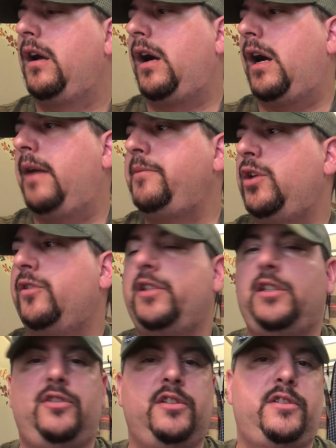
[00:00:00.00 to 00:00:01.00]
I'm
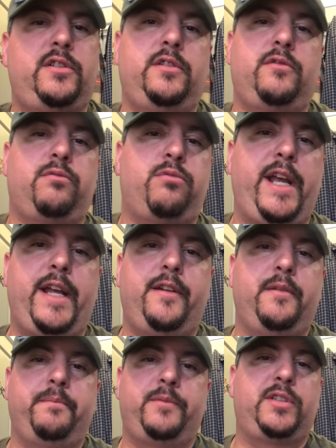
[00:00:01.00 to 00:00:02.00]
using just as
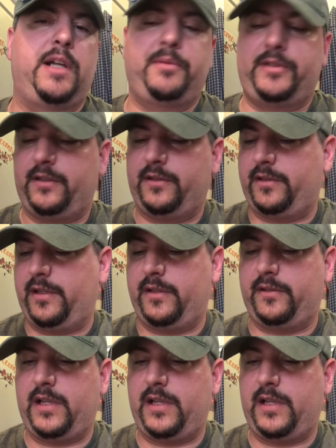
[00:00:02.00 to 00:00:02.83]
random substances